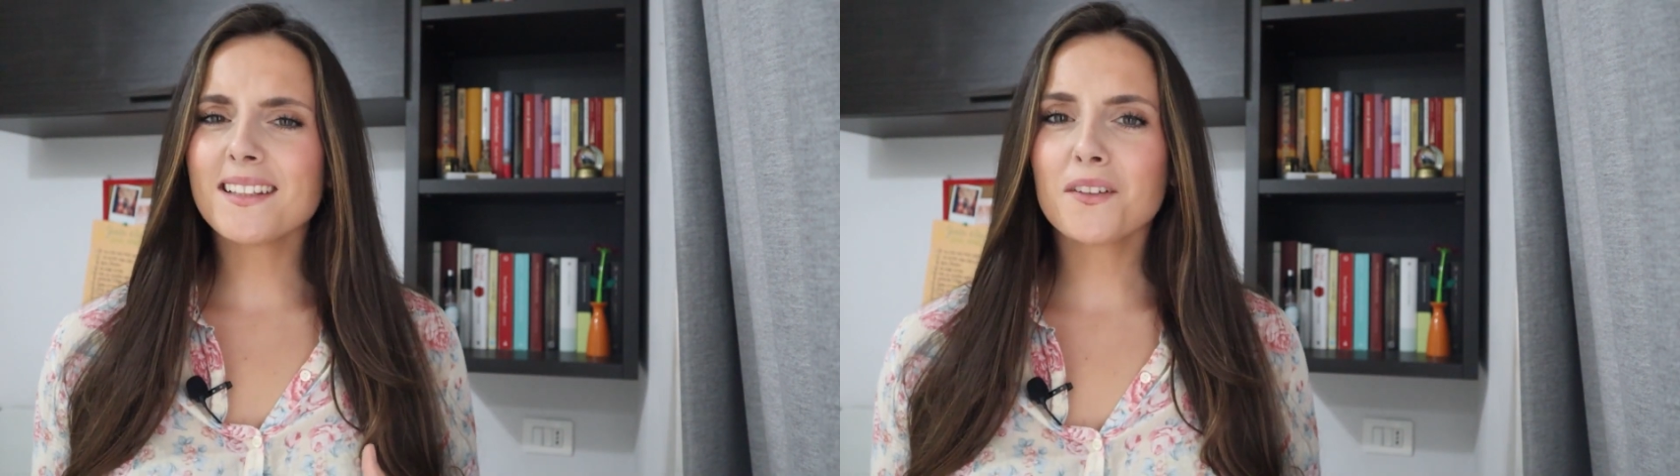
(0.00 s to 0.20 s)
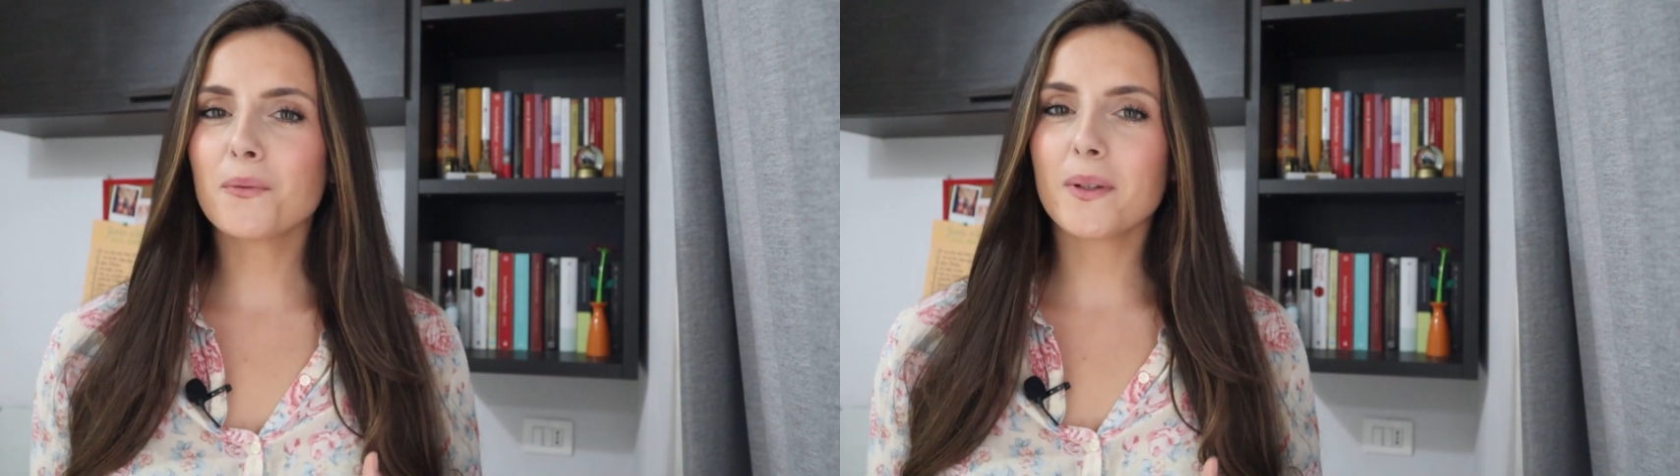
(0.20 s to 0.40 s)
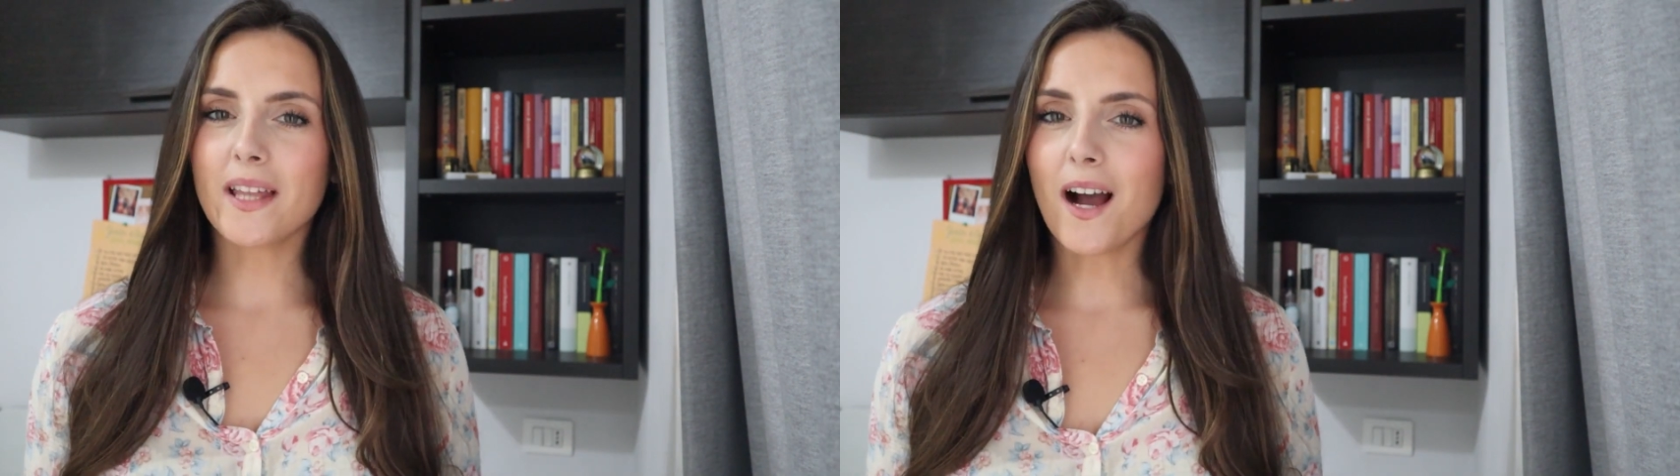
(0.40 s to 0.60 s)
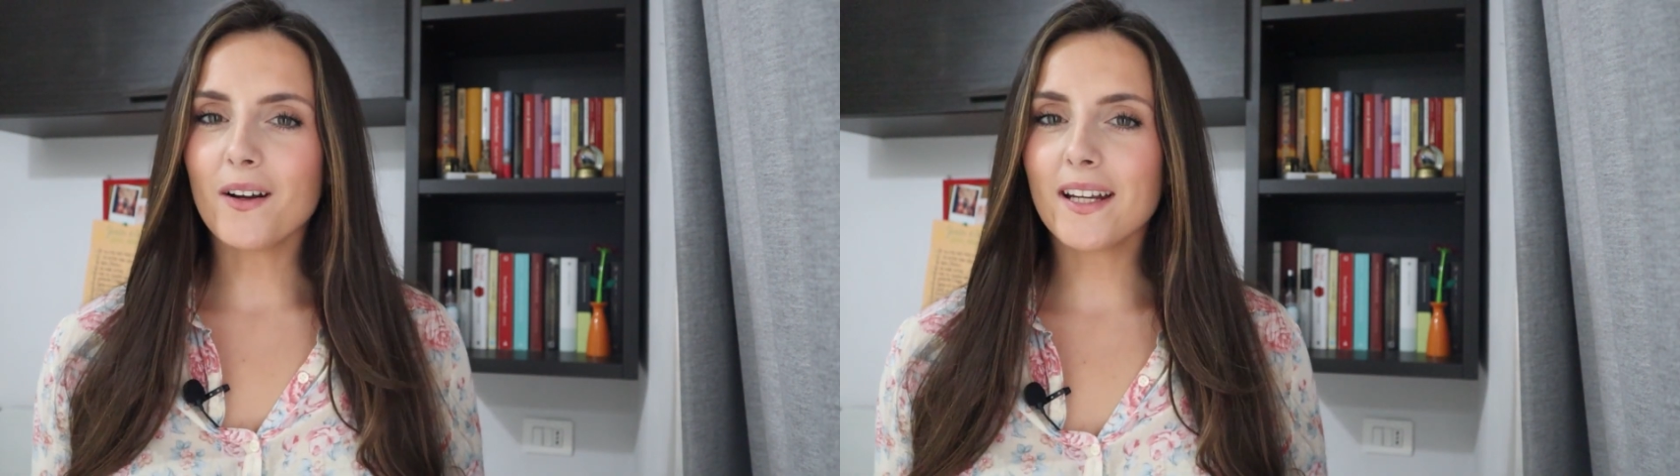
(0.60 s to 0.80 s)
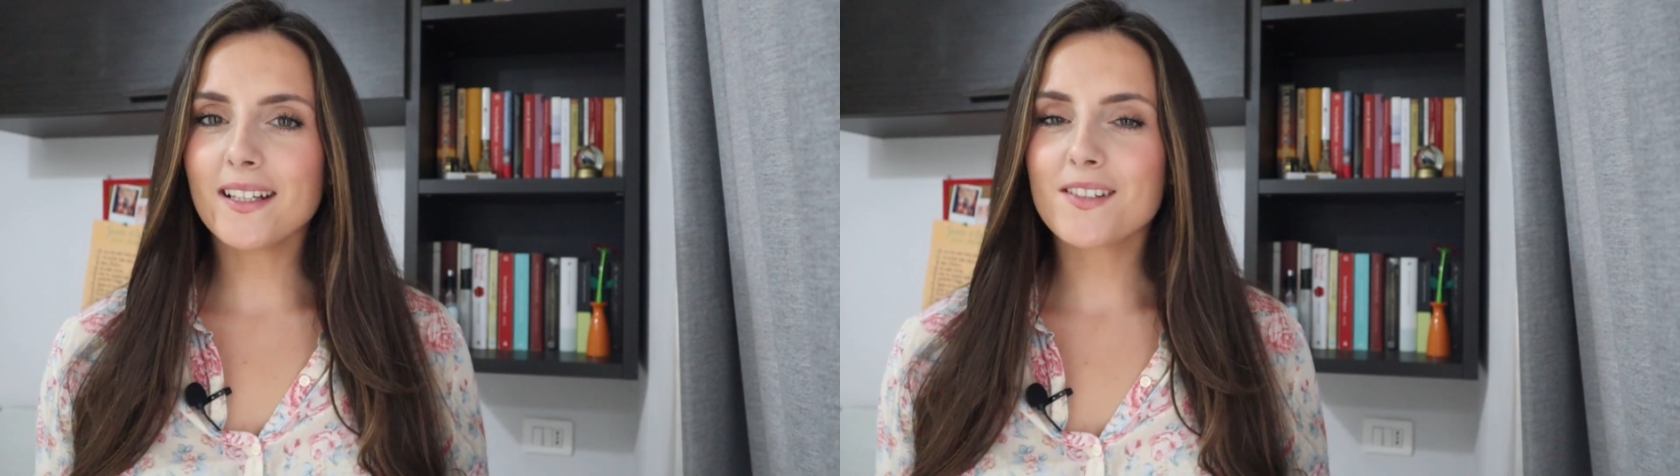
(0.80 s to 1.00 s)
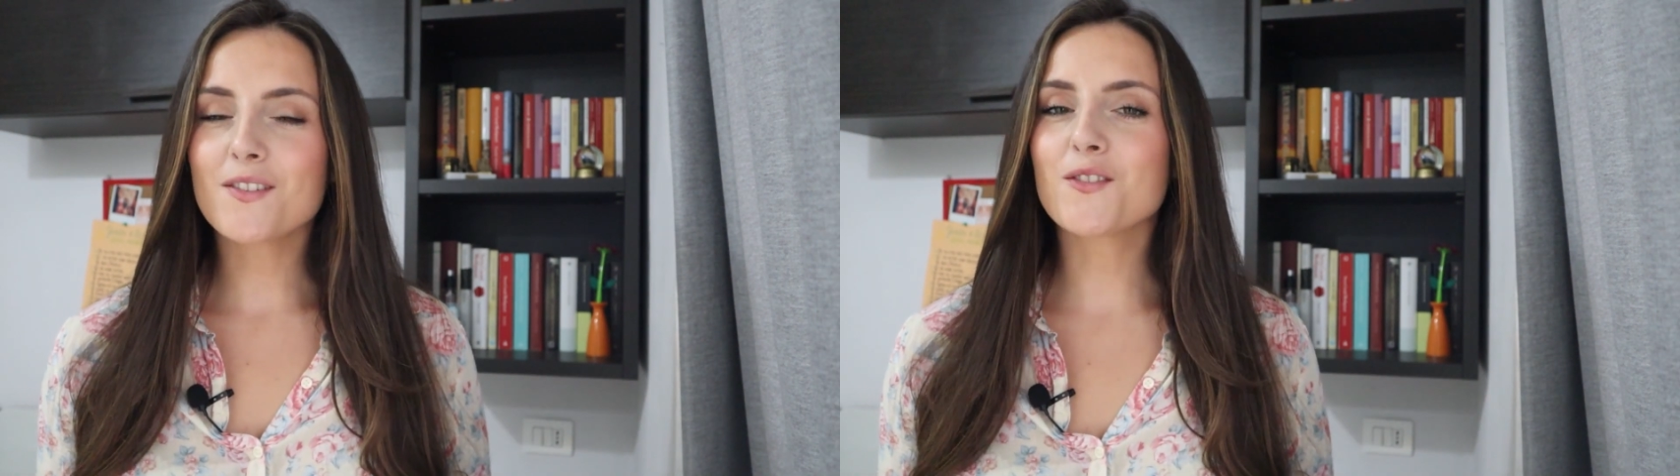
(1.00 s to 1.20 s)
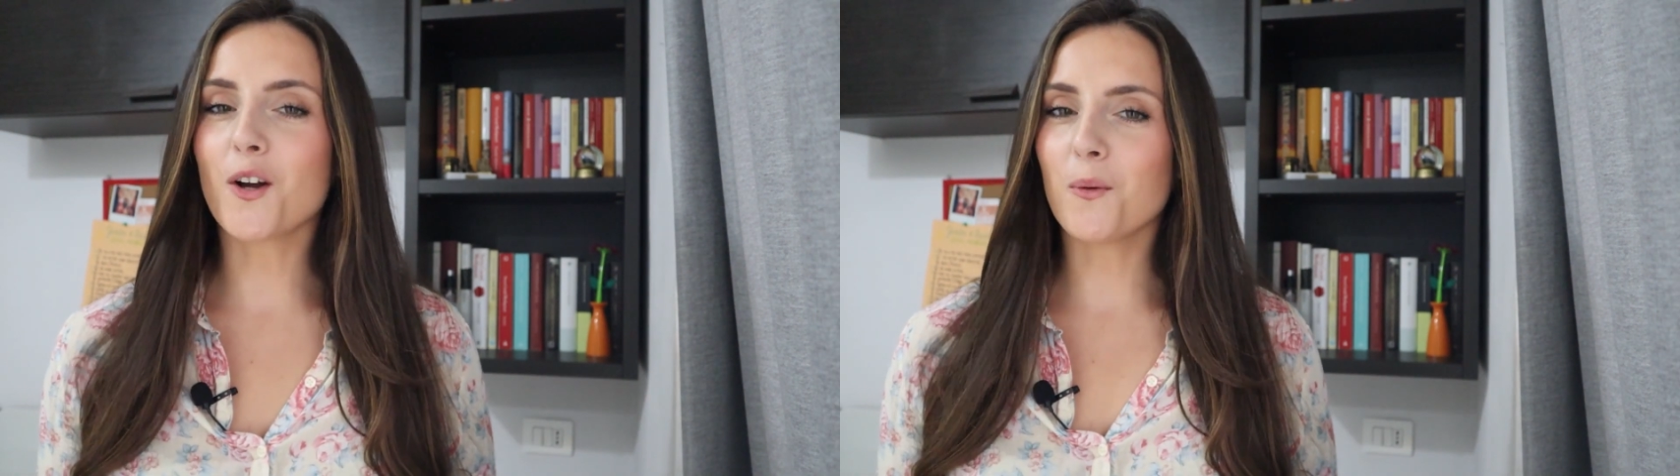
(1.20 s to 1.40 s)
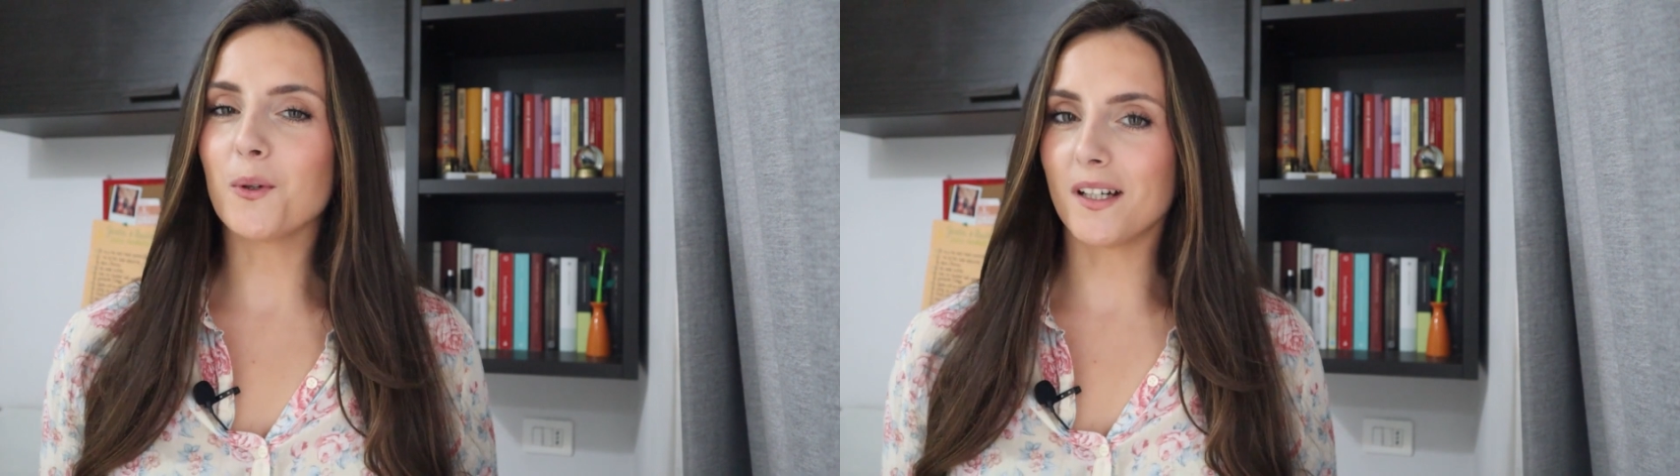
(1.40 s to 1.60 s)
live without it,
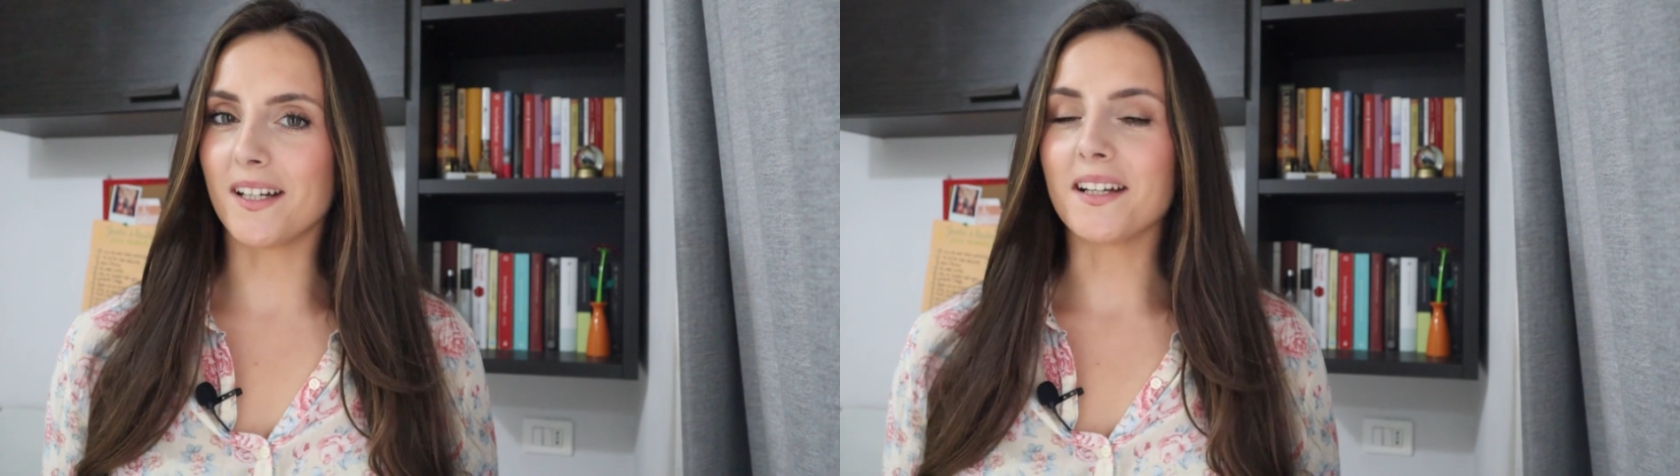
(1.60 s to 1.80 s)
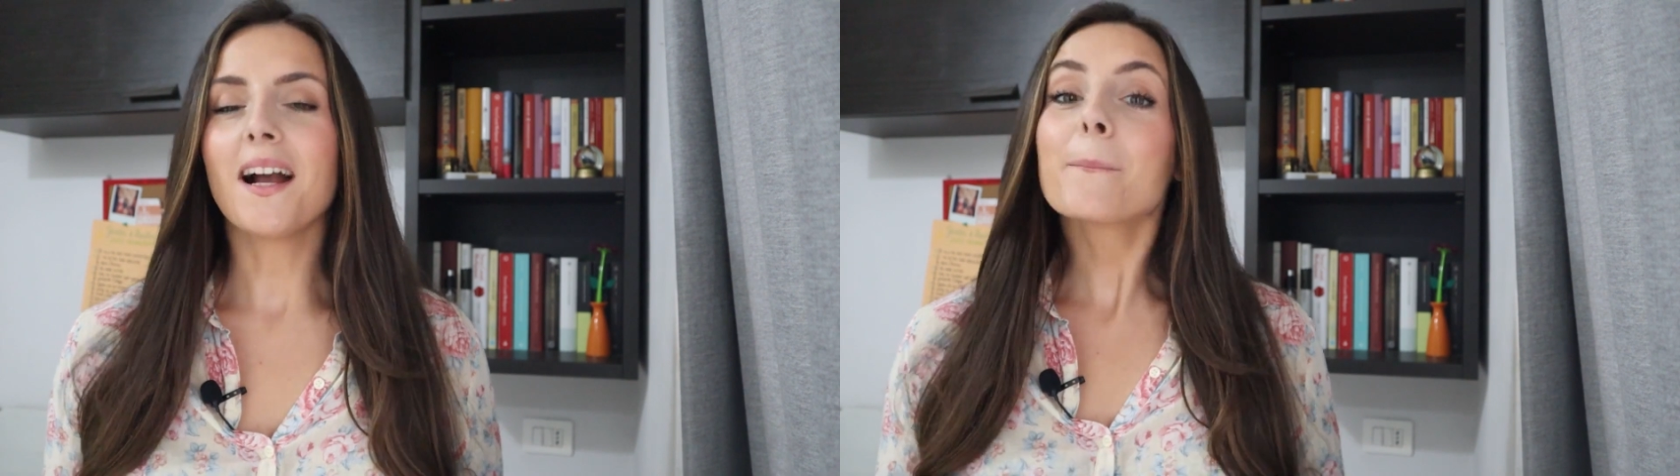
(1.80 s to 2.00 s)
don't worry.